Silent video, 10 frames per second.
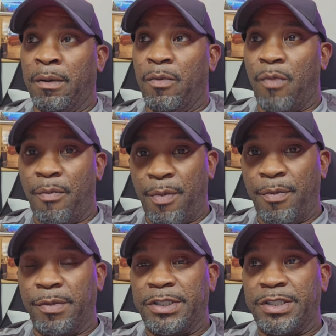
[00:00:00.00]
One
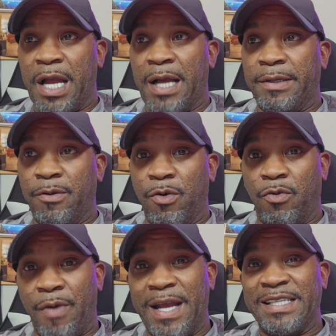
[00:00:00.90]
woman was shot or
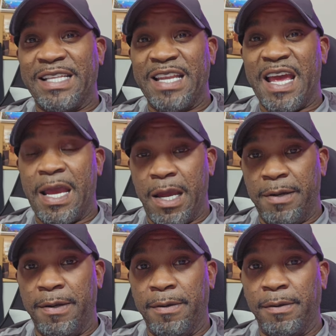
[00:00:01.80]
grazed in the
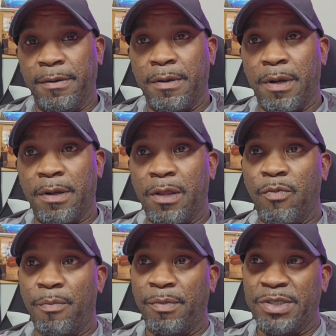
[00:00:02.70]
head. Another
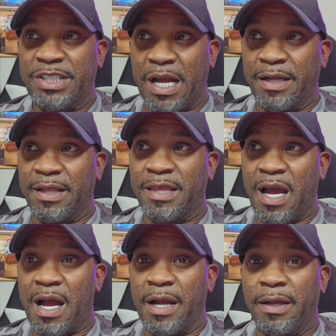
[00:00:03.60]
woman was shot in the
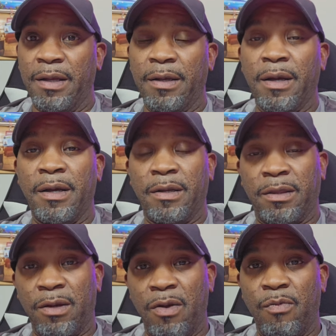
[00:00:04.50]
thigh, and the
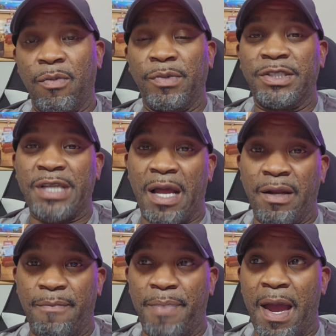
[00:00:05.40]
third one was shot
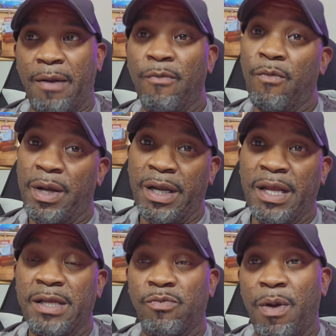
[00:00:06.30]
in the back. One of
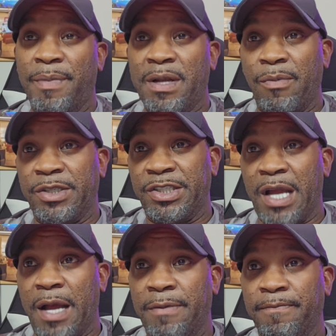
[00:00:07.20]
these women that was
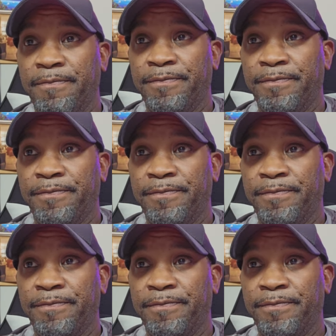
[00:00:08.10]
shot